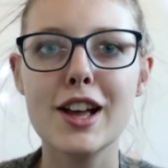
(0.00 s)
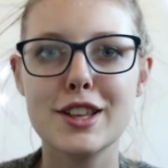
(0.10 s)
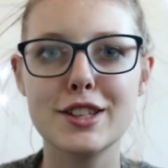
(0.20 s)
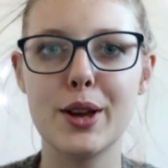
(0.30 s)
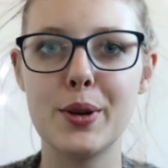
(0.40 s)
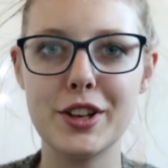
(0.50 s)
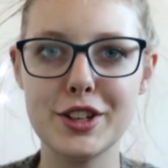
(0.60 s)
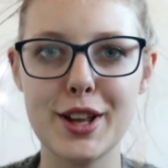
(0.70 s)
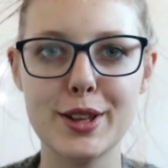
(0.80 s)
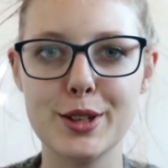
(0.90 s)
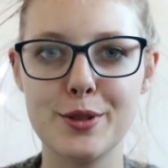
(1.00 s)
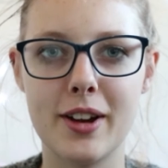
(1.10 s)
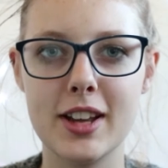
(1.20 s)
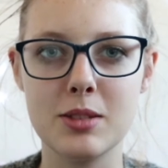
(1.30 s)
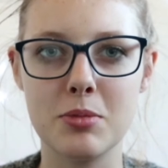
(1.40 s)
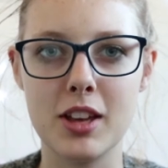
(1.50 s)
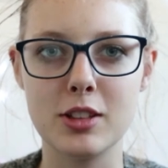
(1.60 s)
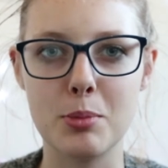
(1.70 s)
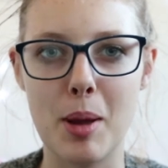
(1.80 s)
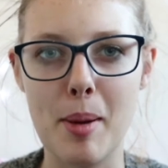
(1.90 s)
So I just had to erase some
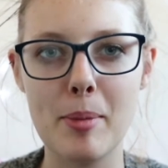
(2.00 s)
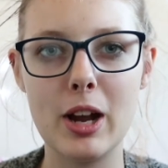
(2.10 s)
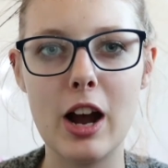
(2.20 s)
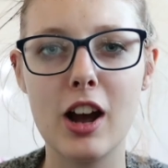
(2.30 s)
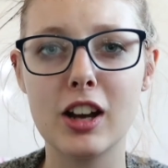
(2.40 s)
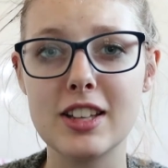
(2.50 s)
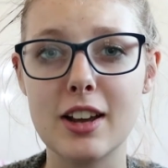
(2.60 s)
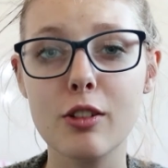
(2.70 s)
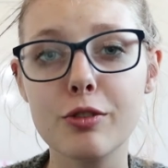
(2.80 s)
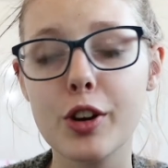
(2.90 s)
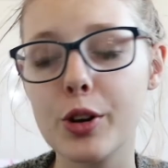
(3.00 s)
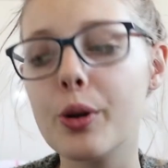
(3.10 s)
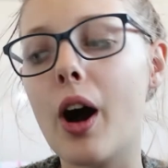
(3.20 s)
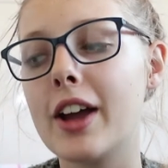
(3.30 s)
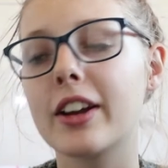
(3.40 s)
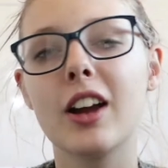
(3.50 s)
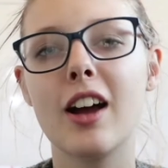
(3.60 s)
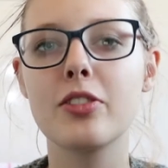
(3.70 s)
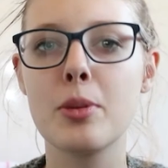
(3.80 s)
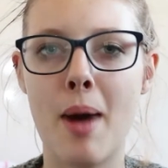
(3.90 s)
things on my memory card because it got full. I don't
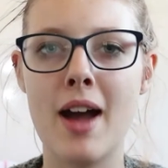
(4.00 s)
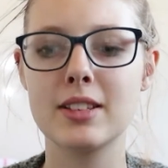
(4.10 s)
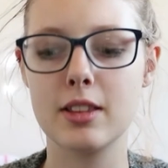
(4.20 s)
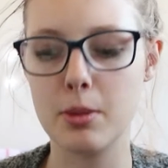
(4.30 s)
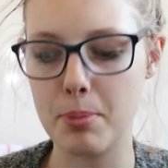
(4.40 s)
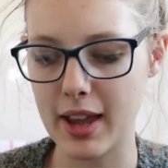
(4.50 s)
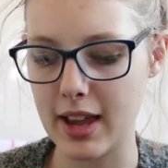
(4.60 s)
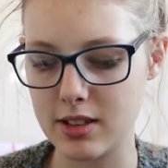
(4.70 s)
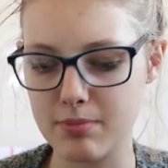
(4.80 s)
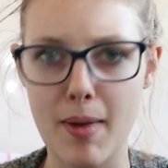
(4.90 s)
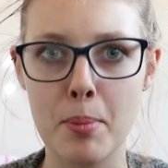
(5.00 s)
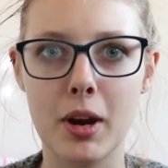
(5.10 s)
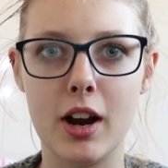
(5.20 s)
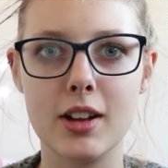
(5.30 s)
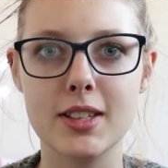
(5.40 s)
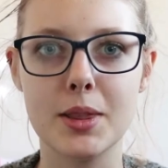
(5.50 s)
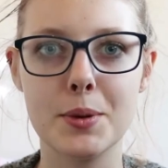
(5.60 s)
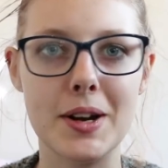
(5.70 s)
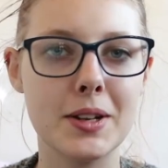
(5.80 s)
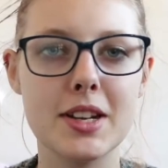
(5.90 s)
have the biggest memory cards in
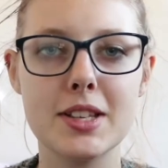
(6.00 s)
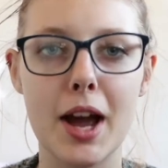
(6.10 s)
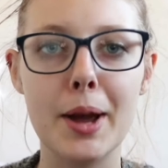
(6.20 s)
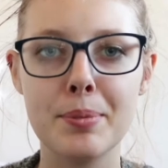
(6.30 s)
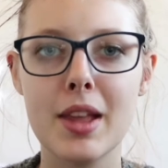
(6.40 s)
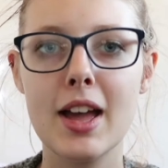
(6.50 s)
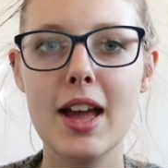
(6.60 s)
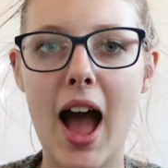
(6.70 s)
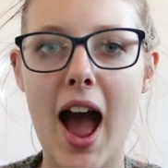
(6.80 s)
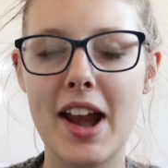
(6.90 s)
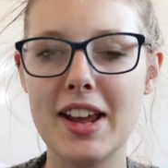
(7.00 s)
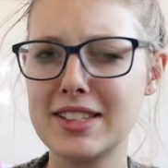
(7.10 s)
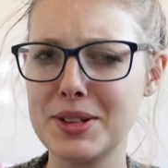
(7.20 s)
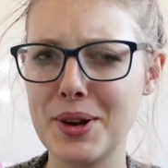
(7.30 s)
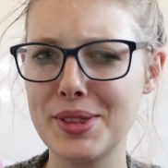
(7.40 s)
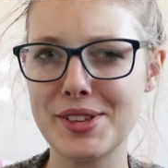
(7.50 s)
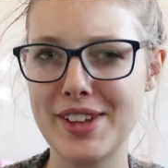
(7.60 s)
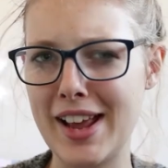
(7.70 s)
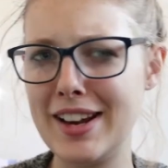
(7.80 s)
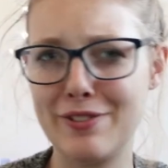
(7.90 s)
the world, so. And it still had the
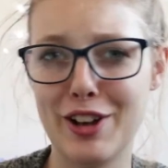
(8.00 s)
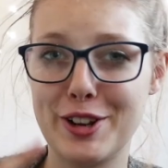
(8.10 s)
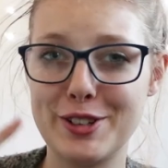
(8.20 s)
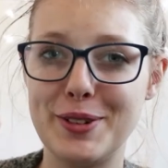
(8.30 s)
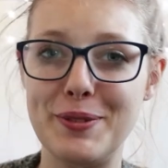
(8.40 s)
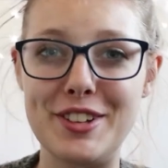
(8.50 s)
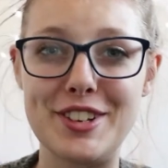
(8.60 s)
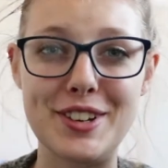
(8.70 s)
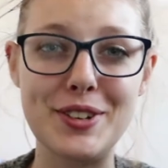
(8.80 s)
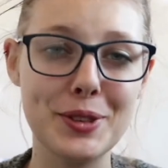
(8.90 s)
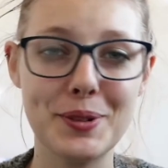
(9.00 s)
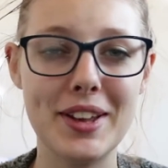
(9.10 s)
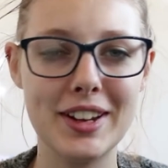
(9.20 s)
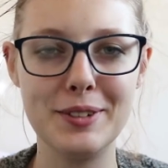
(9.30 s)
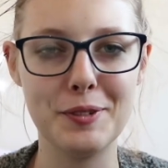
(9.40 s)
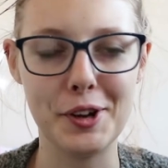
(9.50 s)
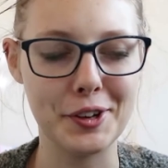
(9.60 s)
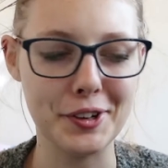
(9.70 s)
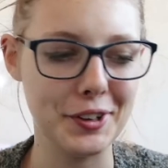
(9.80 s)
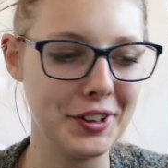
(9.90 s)
daily vlogs on, or the weekly
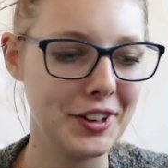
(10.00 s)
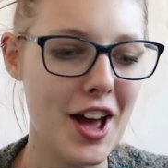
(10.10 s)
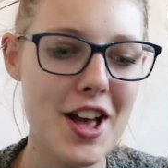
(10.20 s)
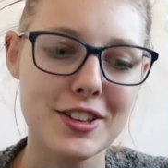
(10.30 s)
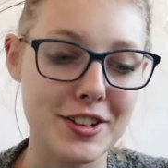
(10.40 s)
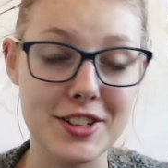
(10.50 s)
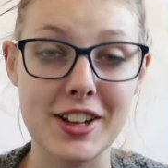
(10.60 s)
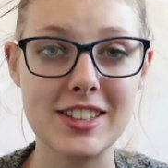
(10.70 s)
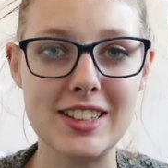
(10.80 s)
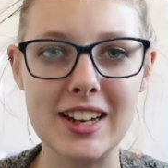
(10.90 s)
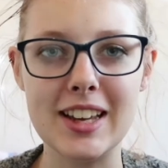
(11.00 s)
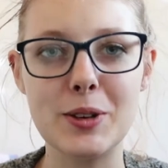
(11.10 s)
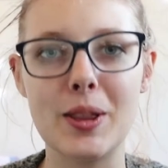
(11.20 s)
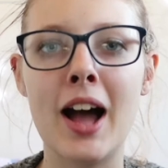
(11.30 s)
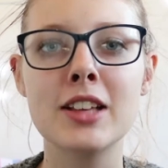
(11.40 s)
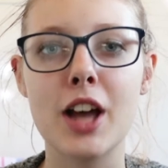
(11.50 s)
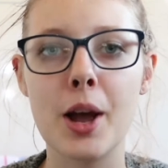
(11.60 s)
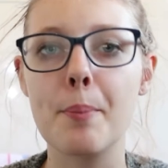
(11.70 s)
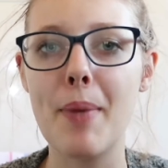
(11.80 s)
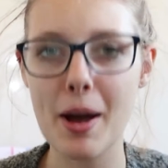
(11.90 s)
vlog on. So I just had to delete all that.
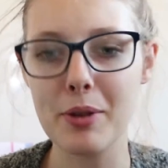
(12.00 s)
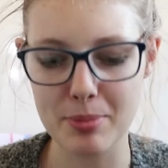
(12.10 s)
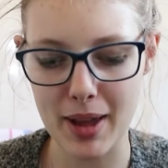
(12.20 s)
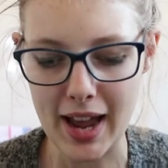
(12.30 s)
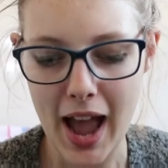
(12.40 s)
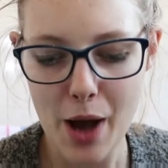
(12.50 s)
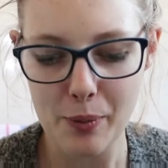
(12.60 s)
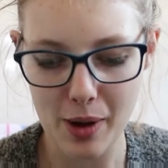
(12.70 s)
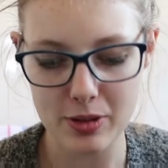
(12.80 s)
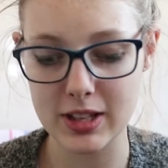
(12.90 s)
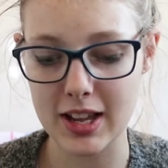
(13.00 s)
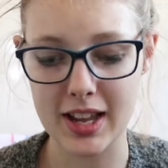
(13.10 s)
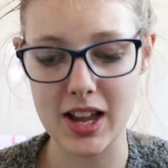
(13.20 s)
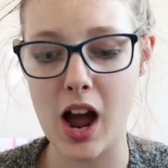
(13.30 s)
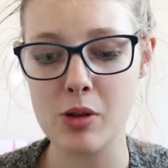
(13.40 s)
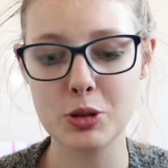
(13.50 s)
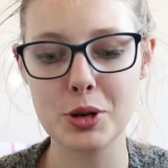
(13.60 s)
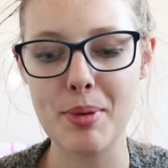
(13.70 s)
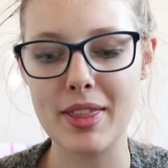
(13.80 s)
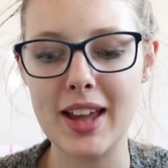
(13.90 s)
So bear with me. Where was I? I was
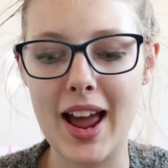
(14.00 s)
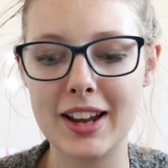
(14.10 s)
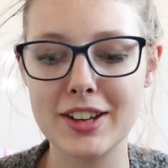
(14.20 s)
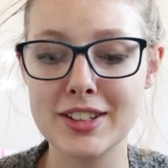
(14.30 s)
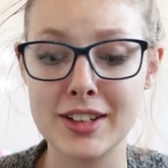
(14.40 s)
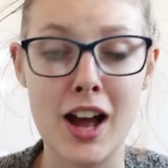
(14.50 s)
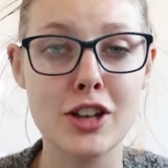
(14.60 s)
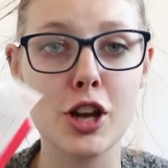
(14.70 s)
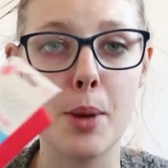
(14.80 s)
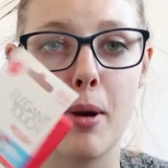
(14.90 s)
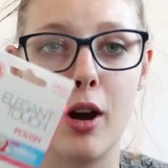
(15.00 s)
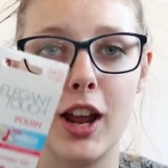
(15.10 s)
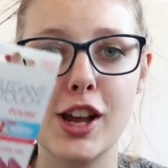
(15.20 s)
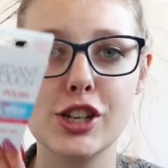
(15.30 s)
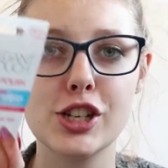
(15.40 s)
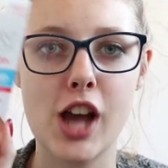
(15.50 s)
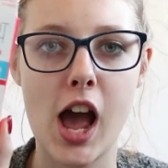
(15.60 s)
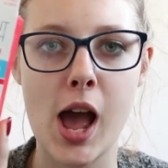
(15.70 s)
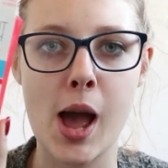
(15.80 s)
talking about the Elegant Touch Polish